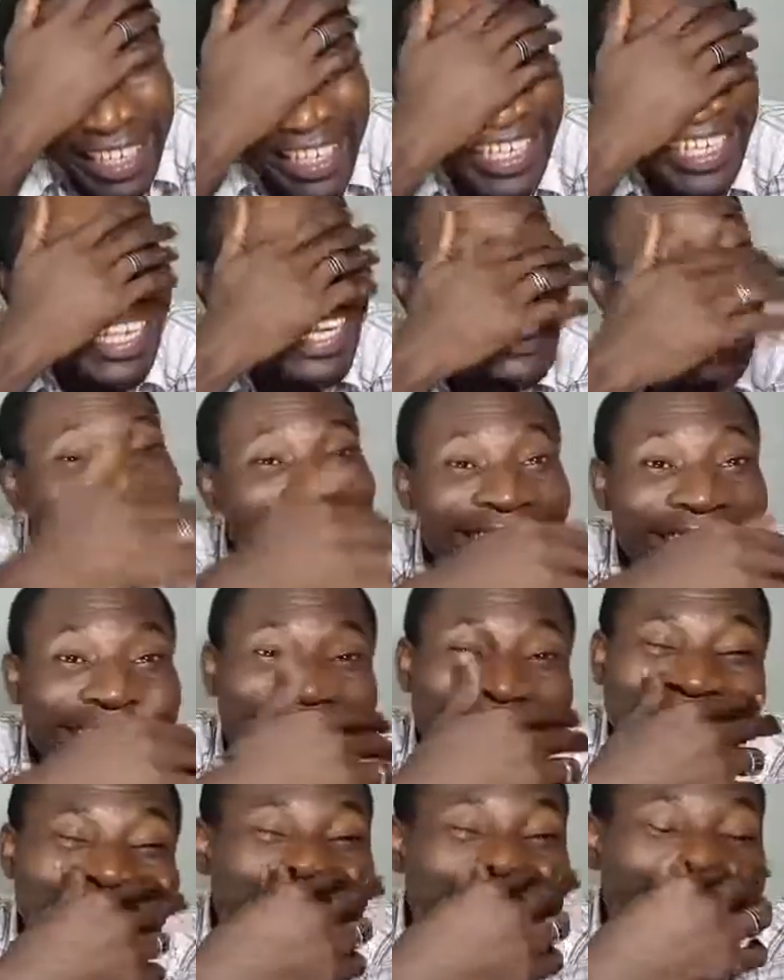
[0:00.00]
And
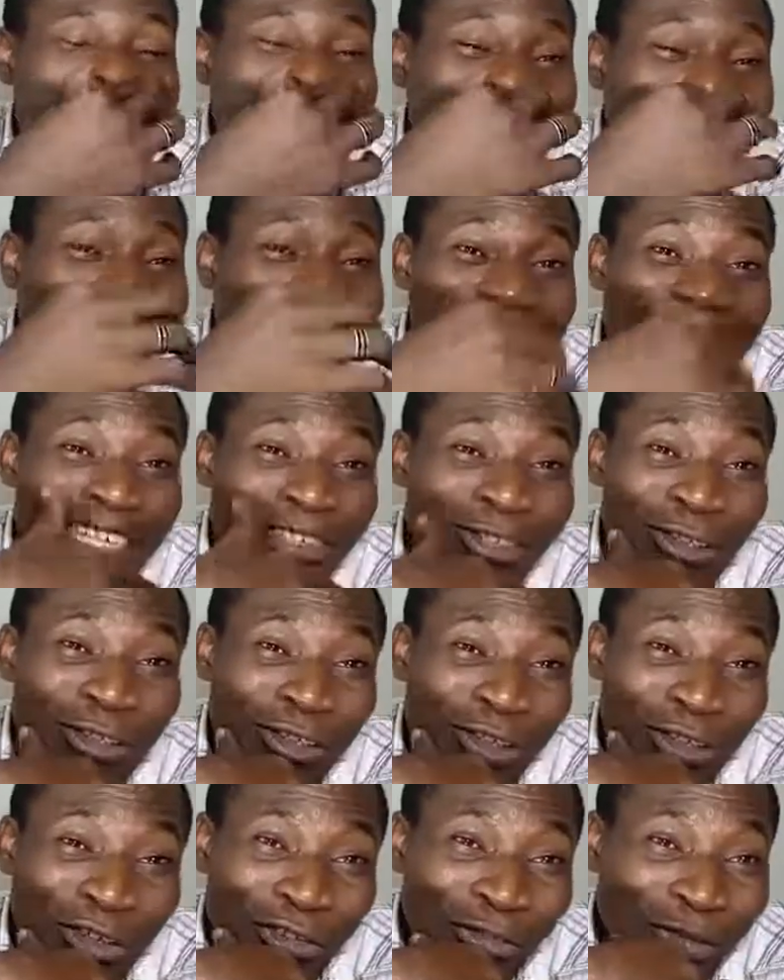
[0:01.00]
they are not
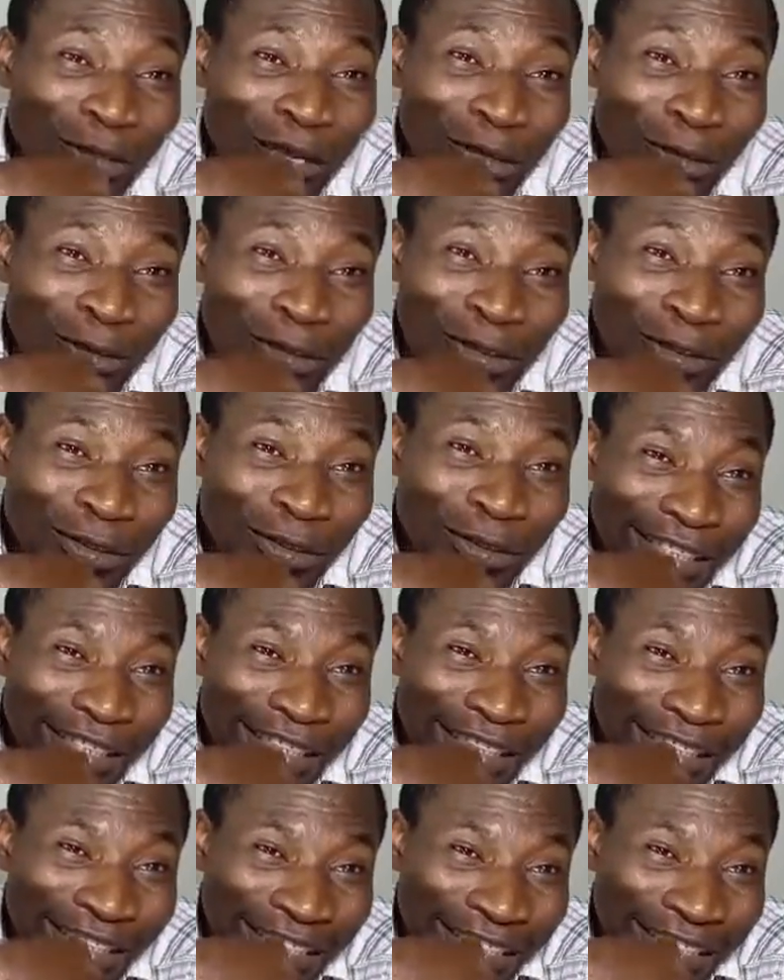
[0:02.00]
solved by going to church.